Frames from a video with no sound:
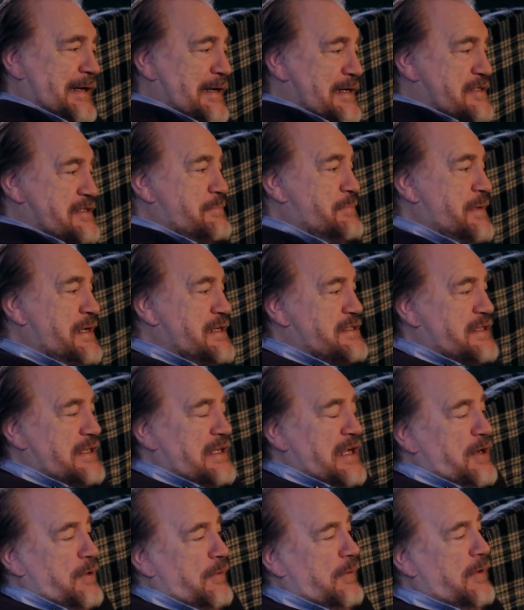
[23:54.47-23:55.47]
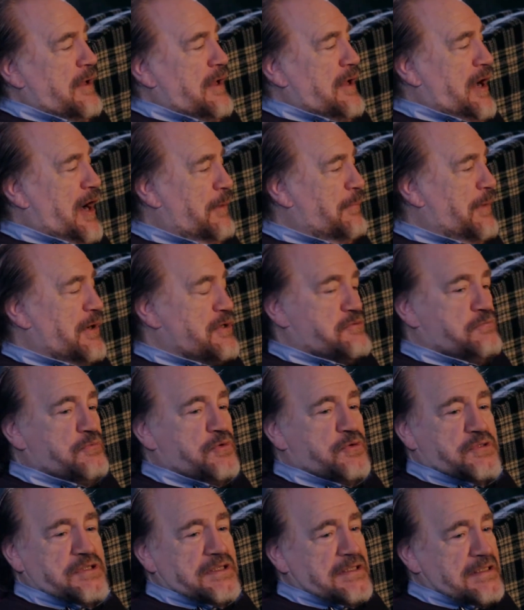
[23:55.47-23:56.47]
And it's amazing how much
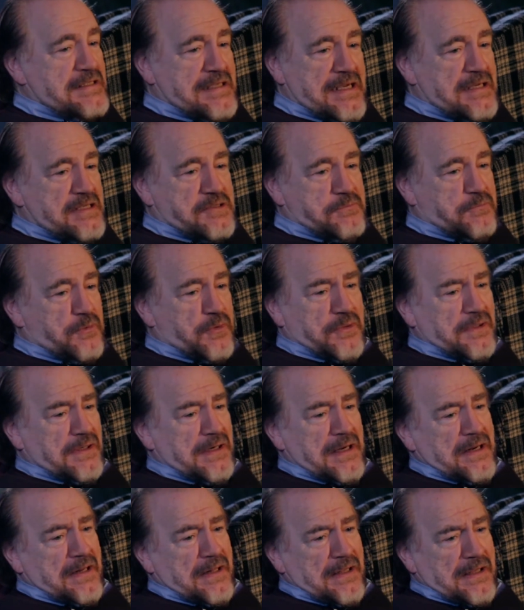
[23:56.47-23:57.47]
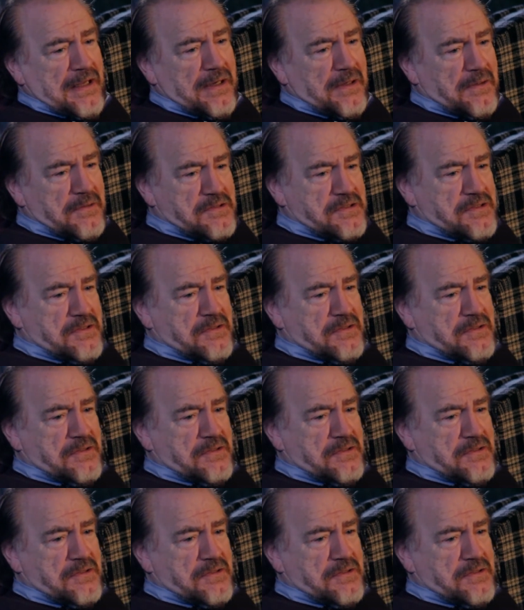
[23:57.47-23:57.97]
music dates more than anything else.